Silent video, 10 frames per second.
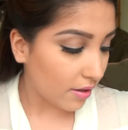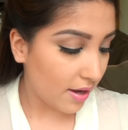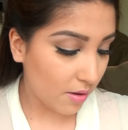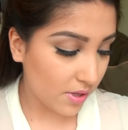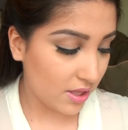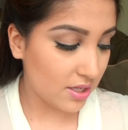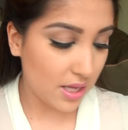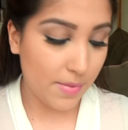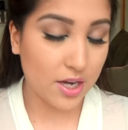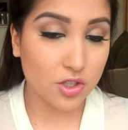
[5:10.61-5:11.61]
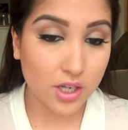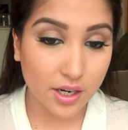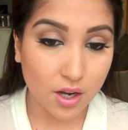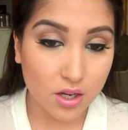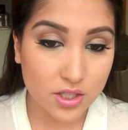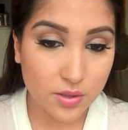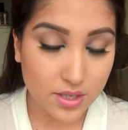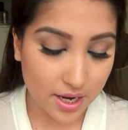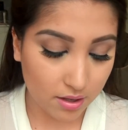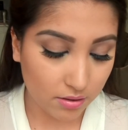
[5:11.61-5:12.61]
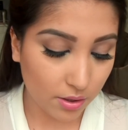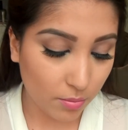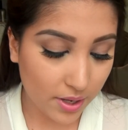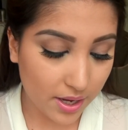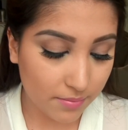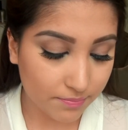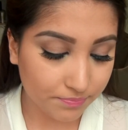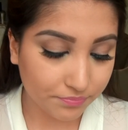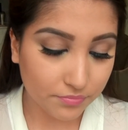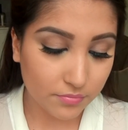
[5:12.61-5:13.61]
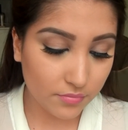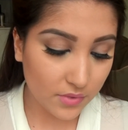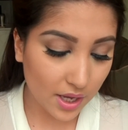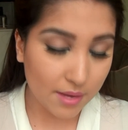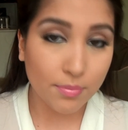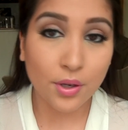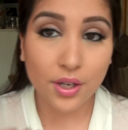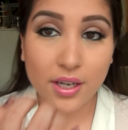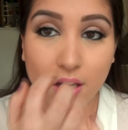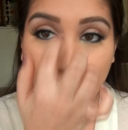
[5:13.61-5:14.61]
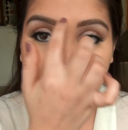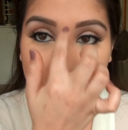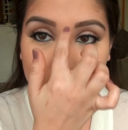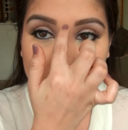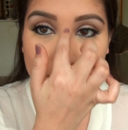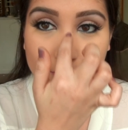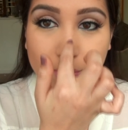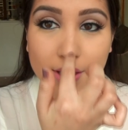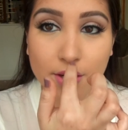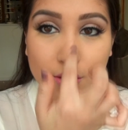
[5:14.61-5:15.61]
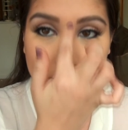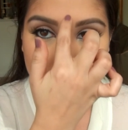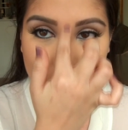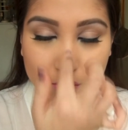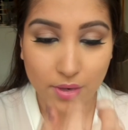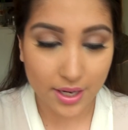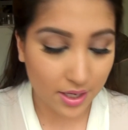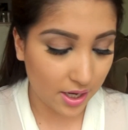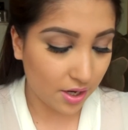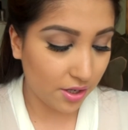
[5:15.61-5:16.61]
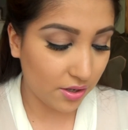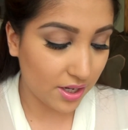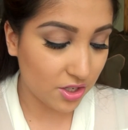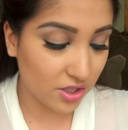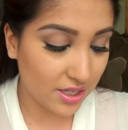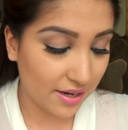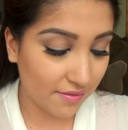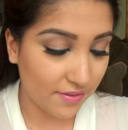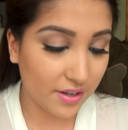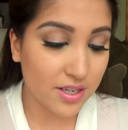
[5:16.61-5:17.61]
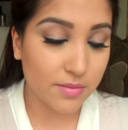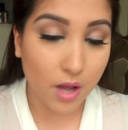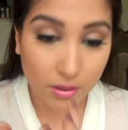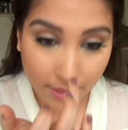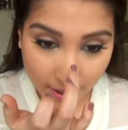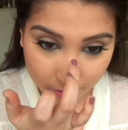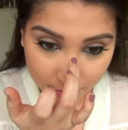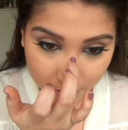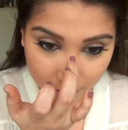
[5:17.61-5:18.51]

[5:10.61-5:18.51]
Now with this, I'm actually going to also take a little bit and put it on the bridge of my nose, just right here. You can just take a very small amount.